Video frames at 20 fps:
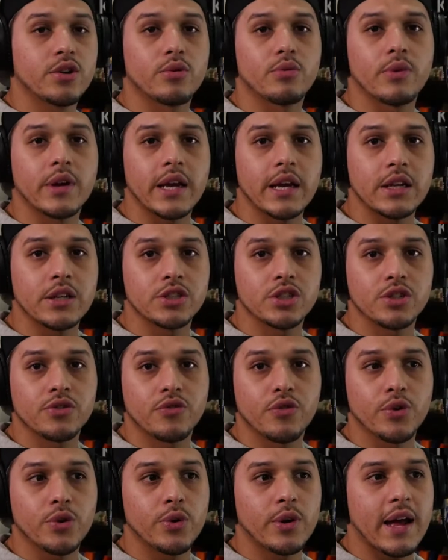range
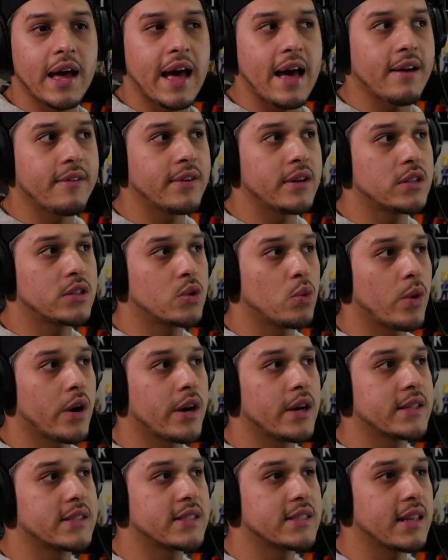for you to have it to
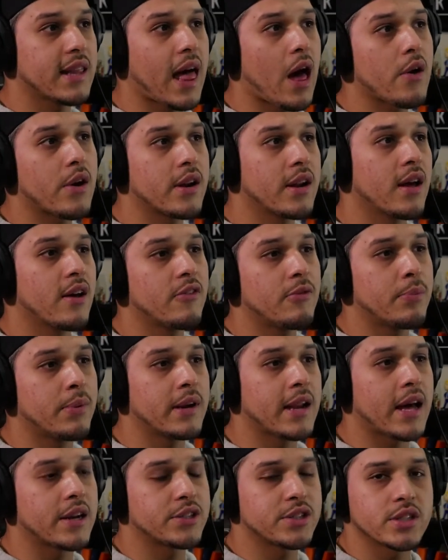where it's loud enough, but
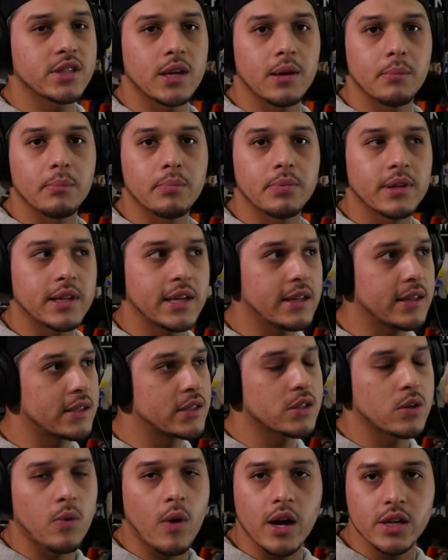not just completely
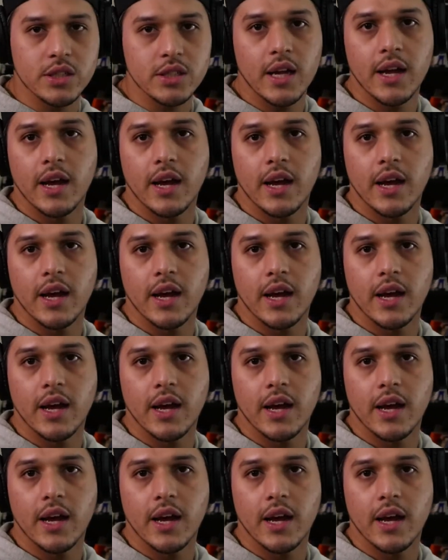squashed to